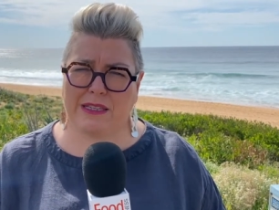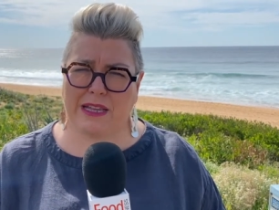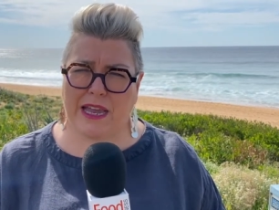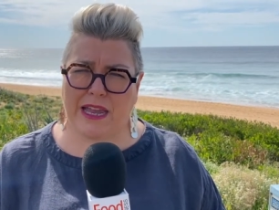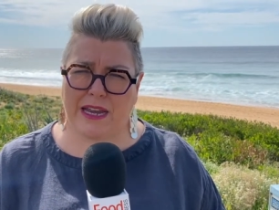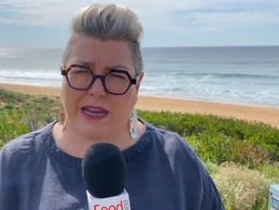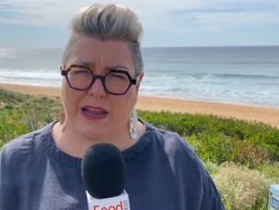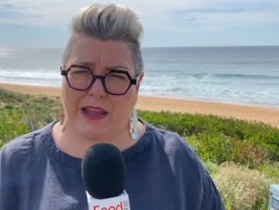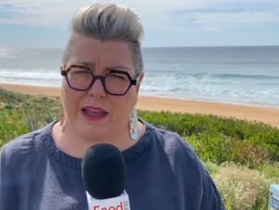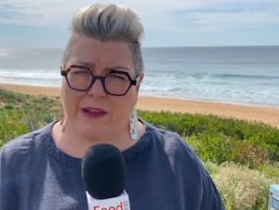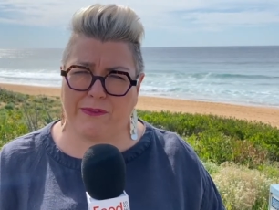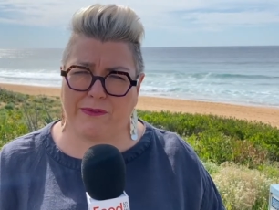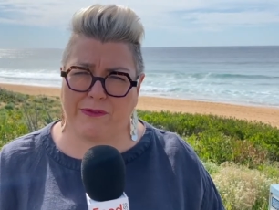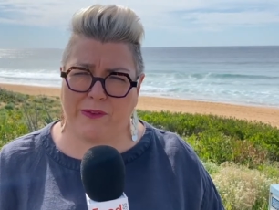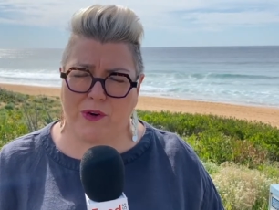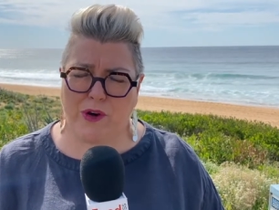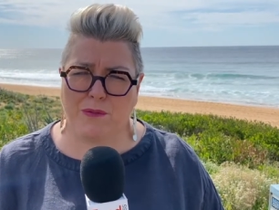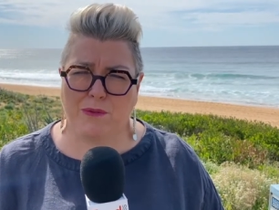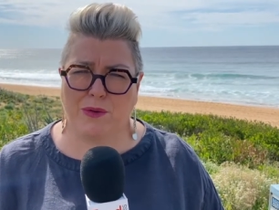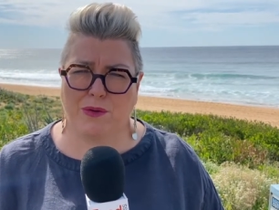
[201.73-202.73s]
a, a,
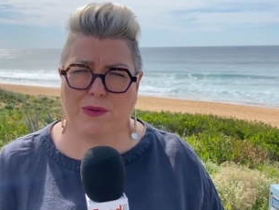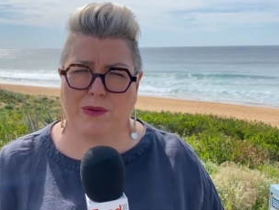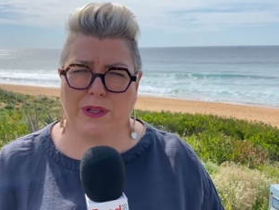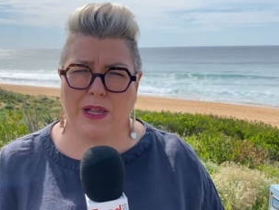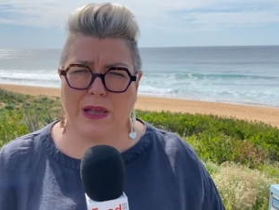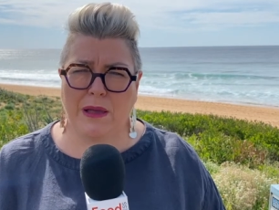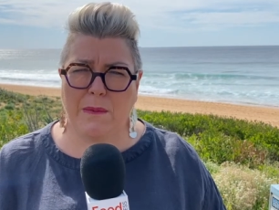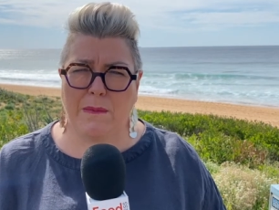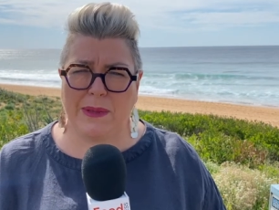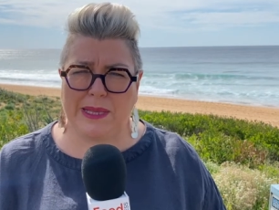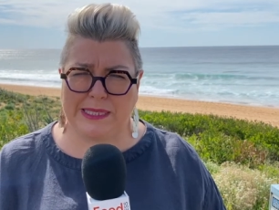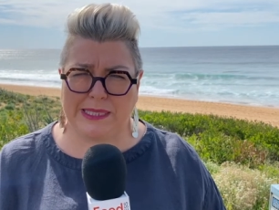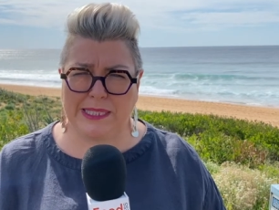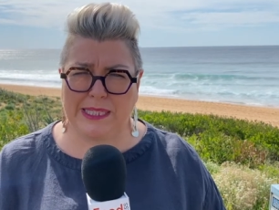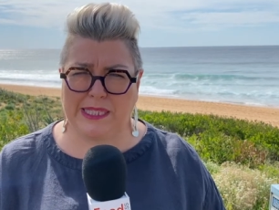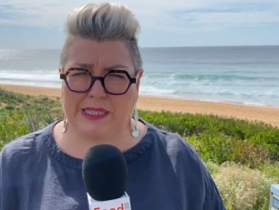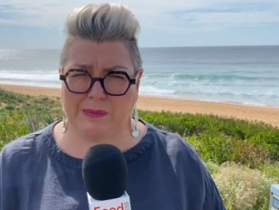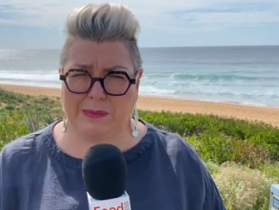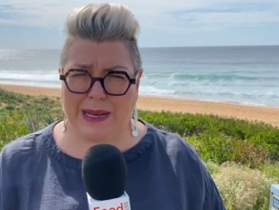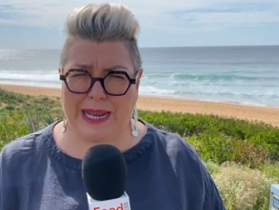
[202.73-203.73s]
formal
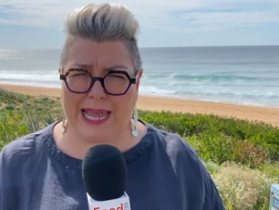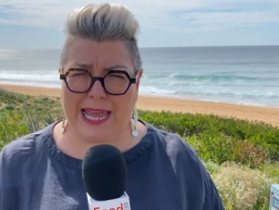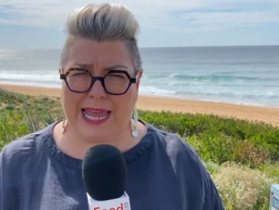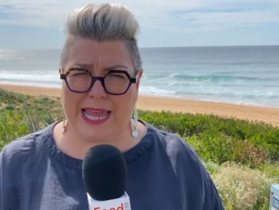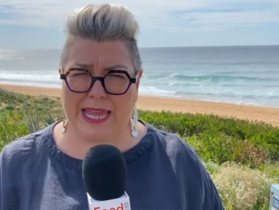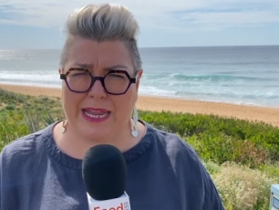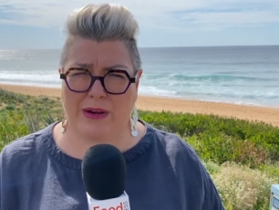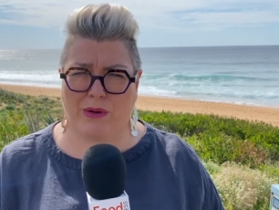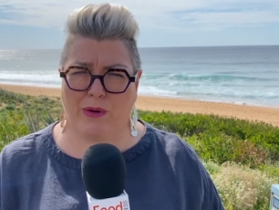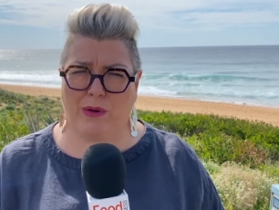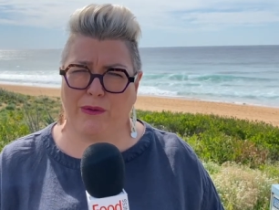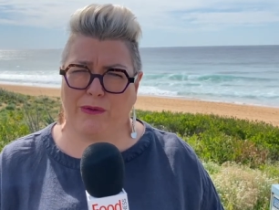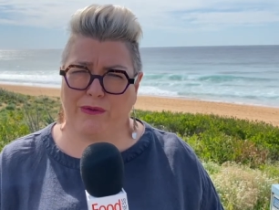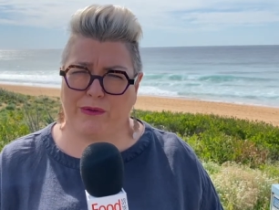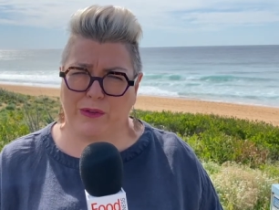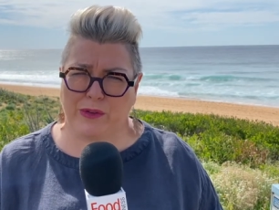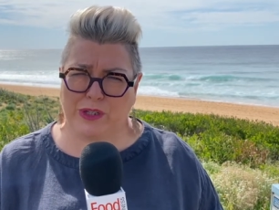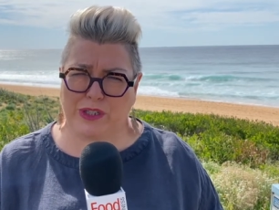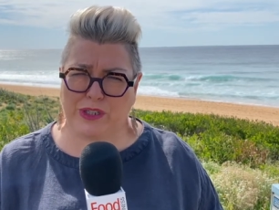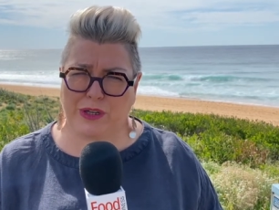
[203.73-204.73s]
business plan or
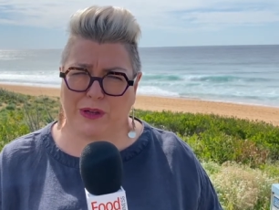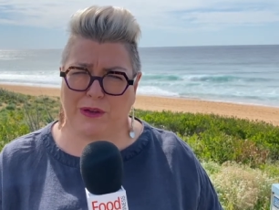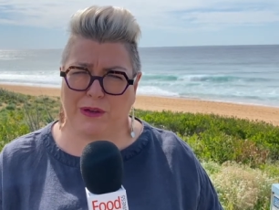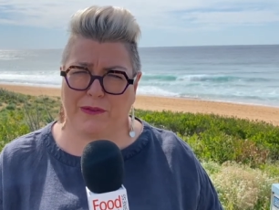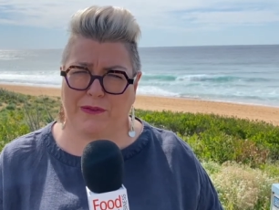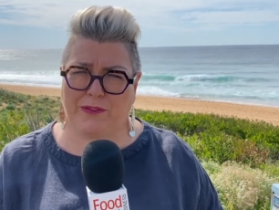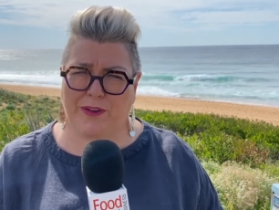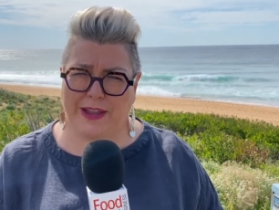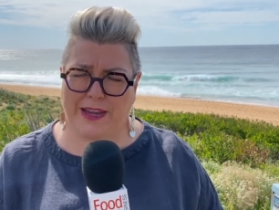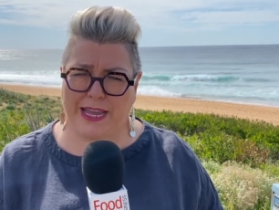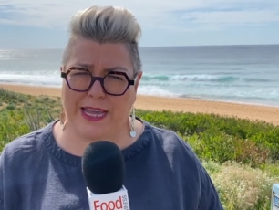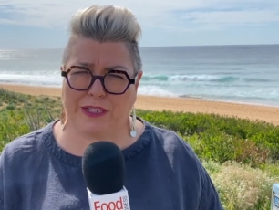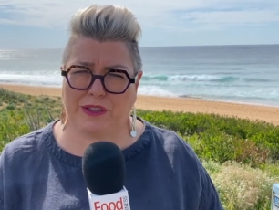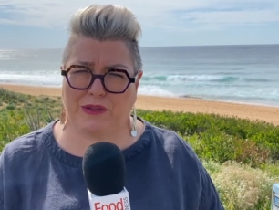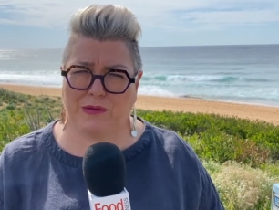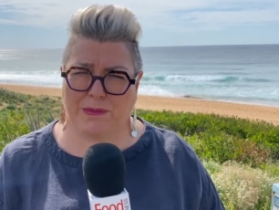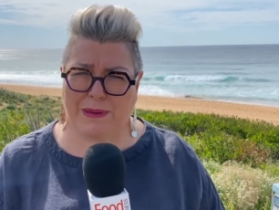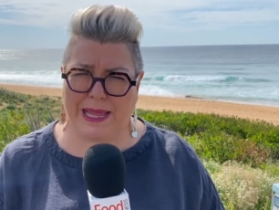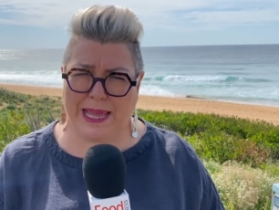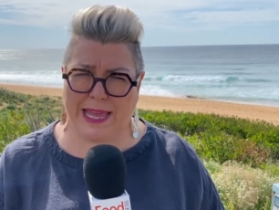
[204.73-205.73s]
future
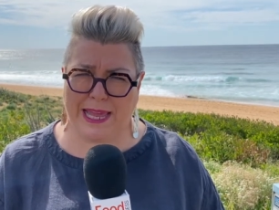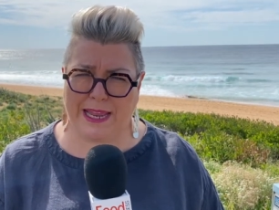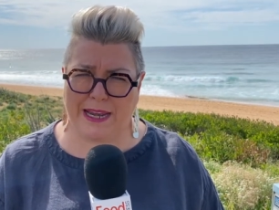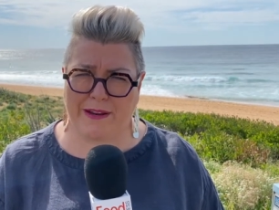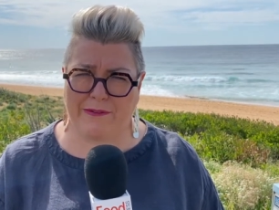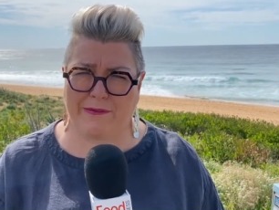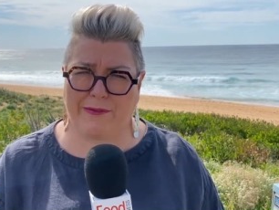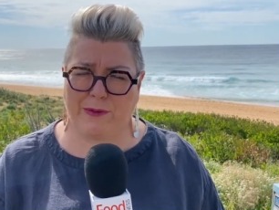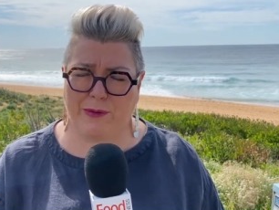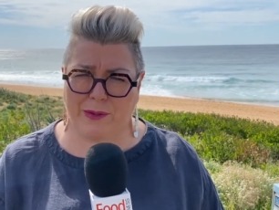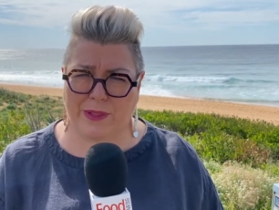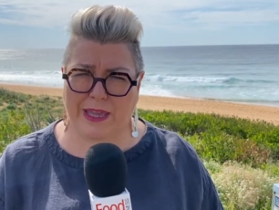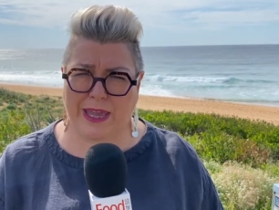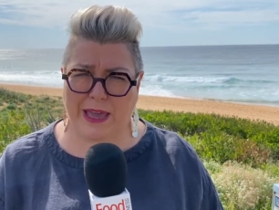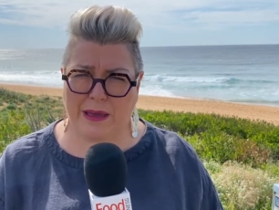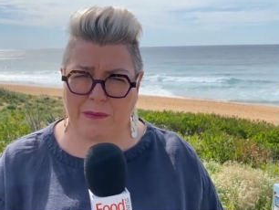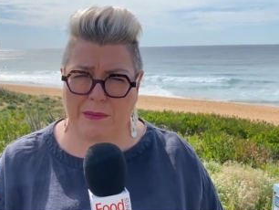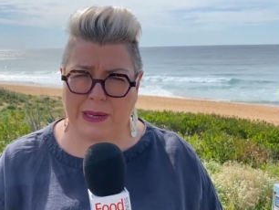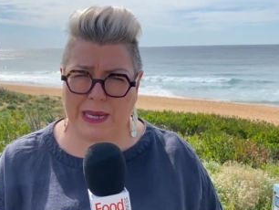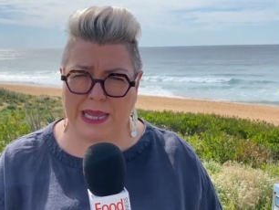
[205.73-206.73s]
financial plan for the
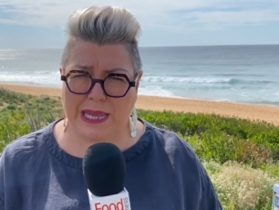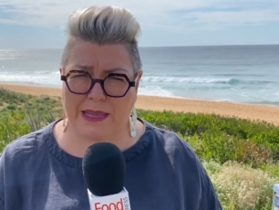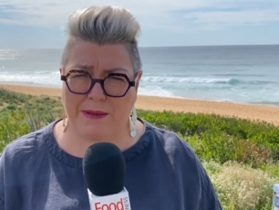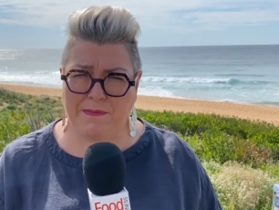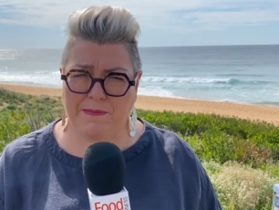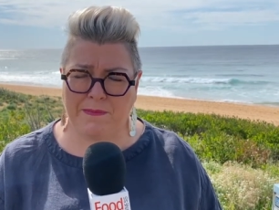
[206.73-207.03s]
company.